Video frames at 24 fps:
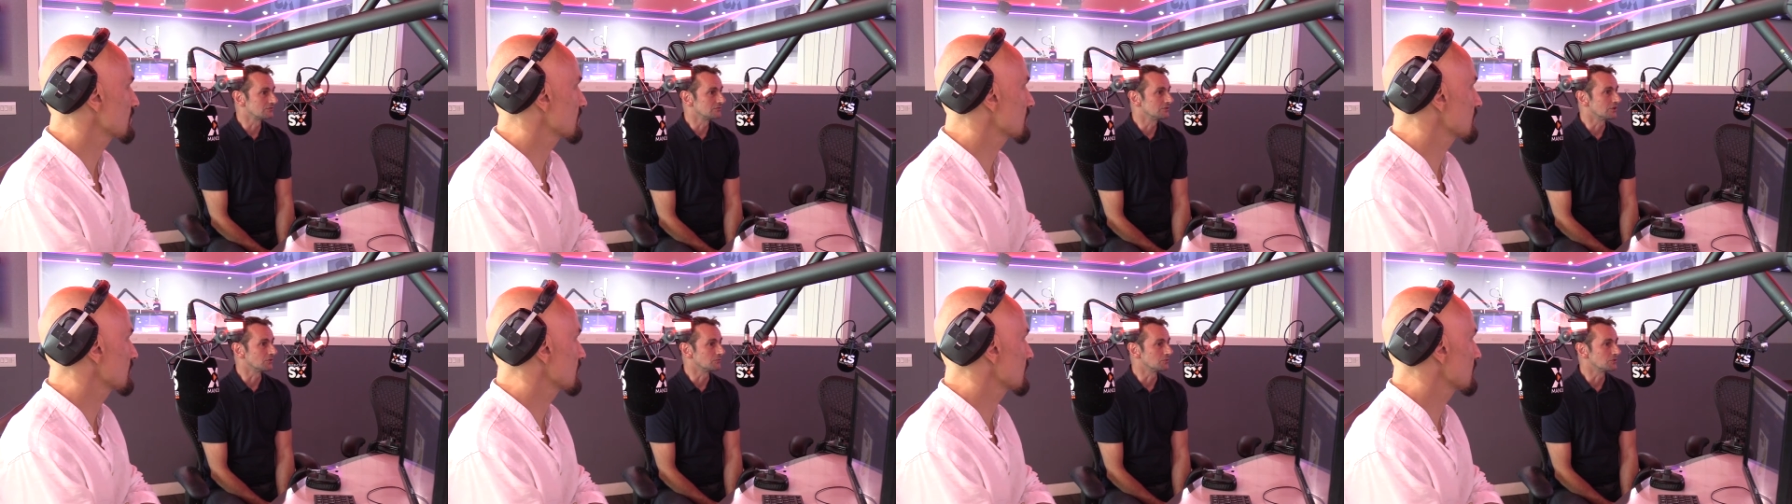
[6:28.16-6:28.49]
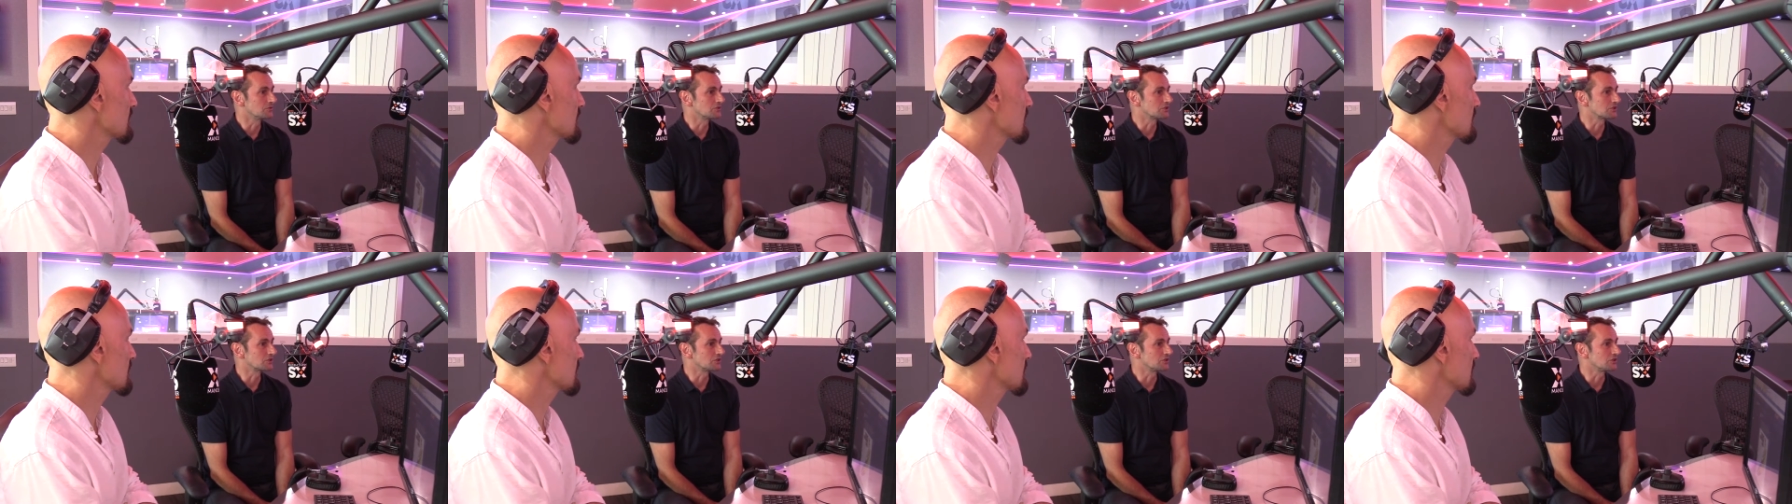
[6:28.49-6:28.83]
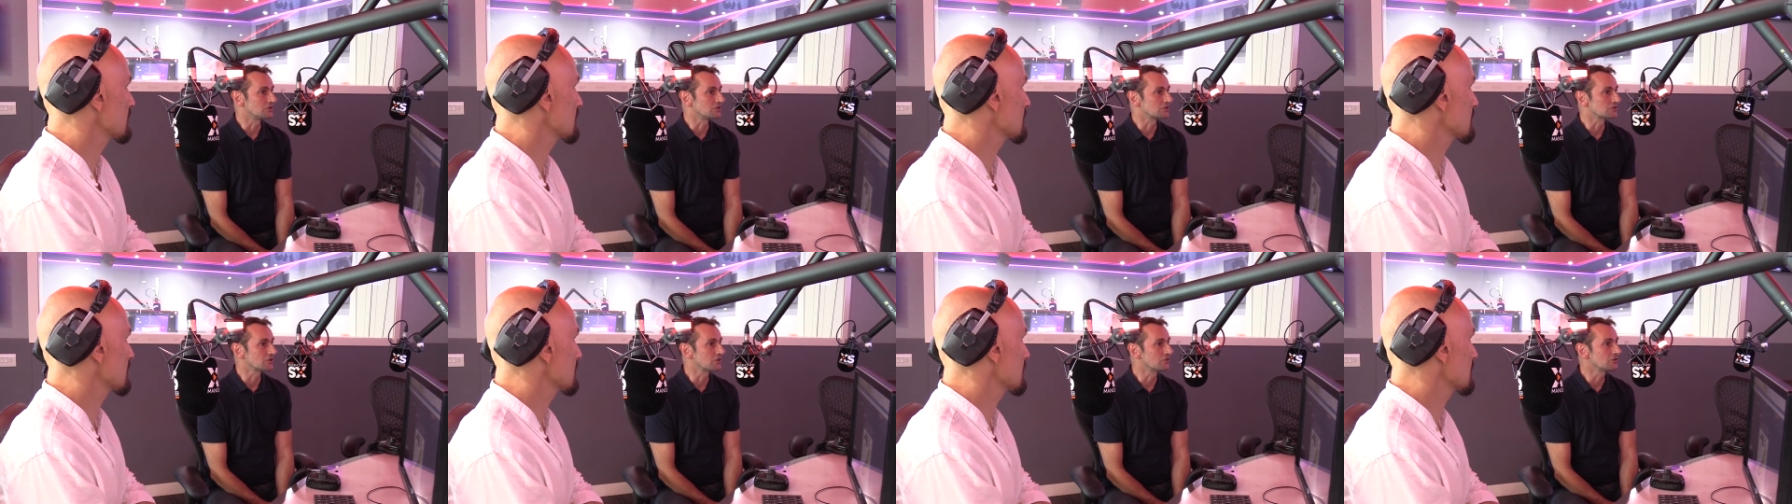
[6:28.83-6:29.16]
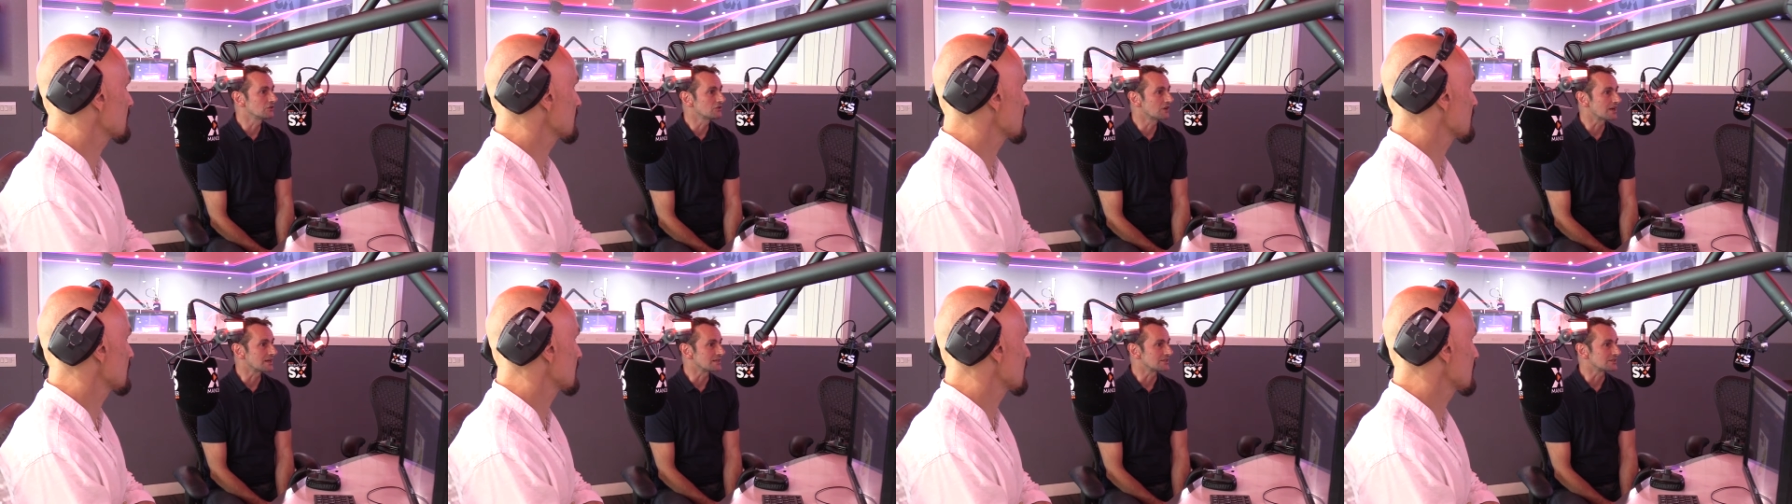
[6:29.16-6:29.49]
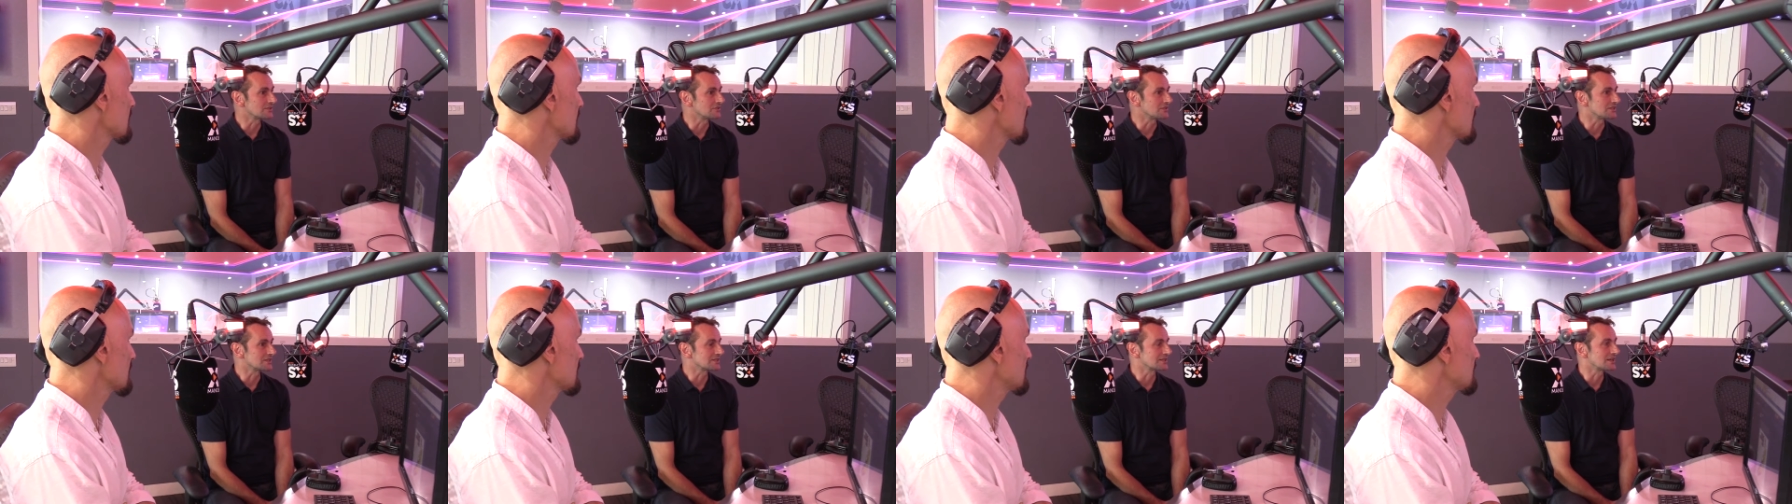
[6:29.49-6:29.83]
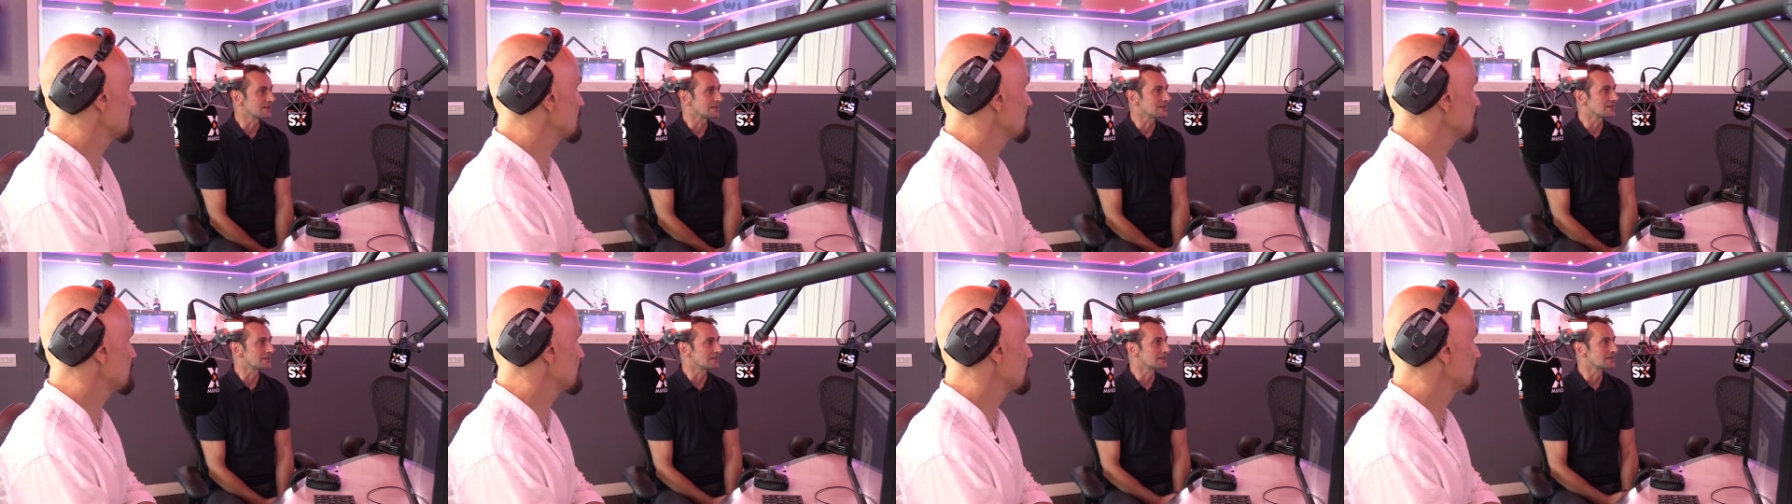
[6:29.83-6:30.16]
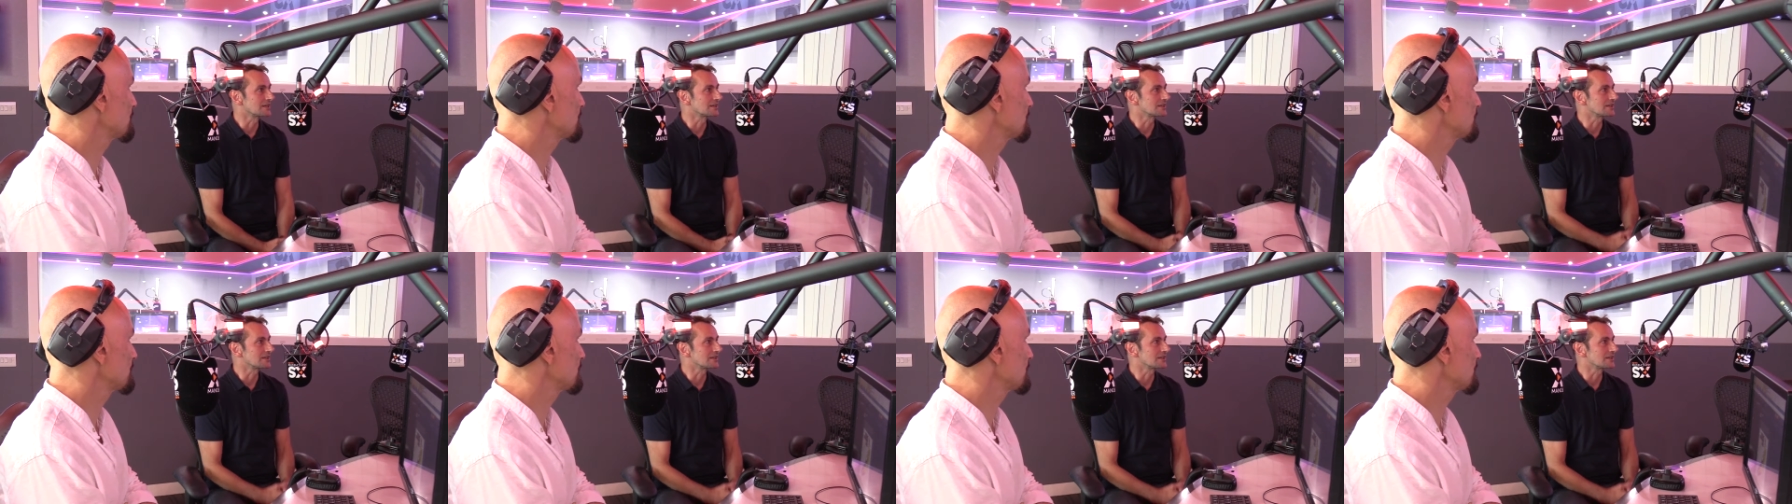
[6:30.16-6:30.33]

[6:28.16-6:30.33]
you know musician and a songwriter, it's like